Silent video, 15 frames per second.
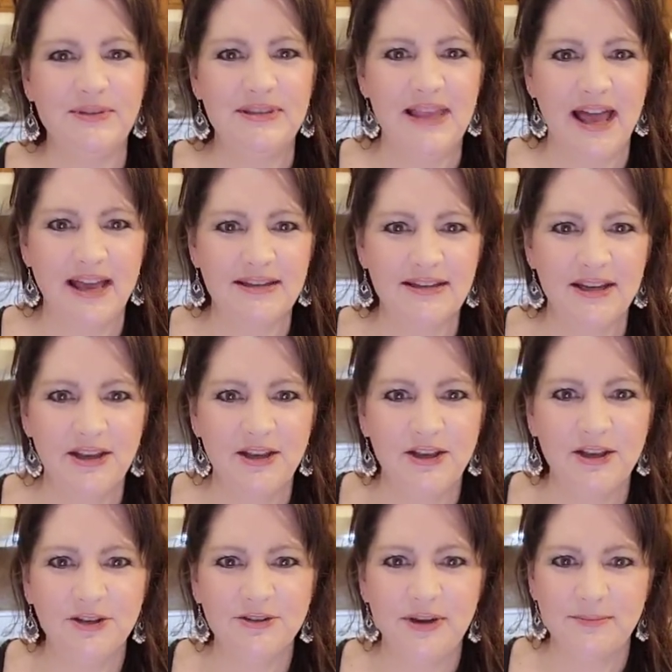that
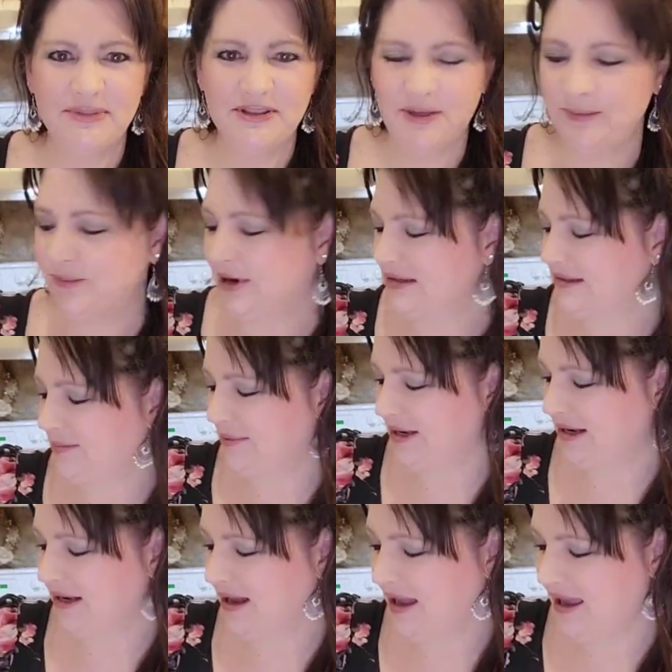cream soup
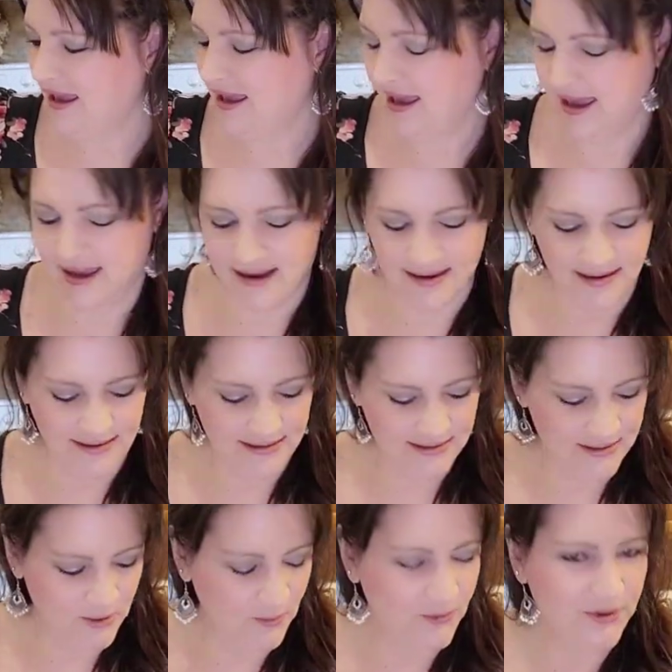recipe, and
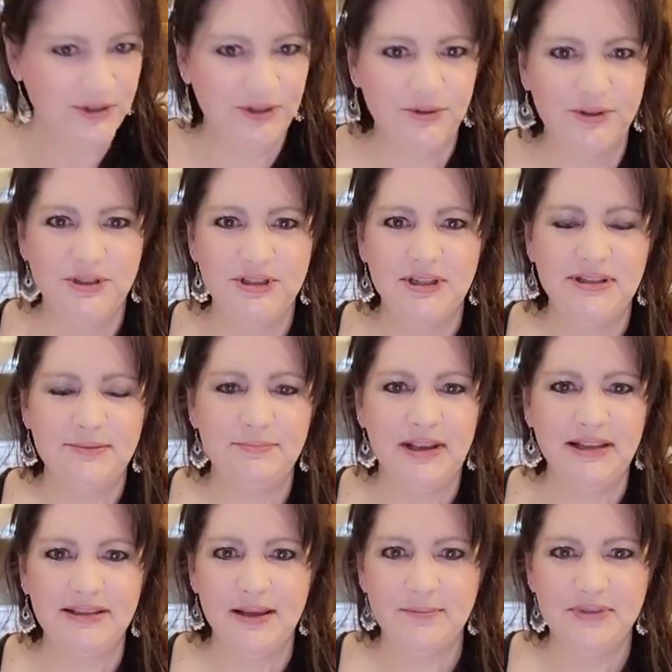or you could just
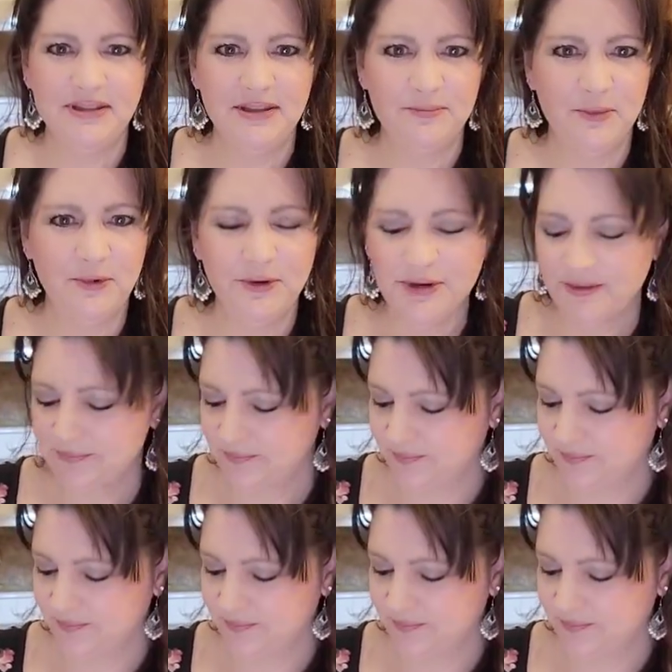mix up some more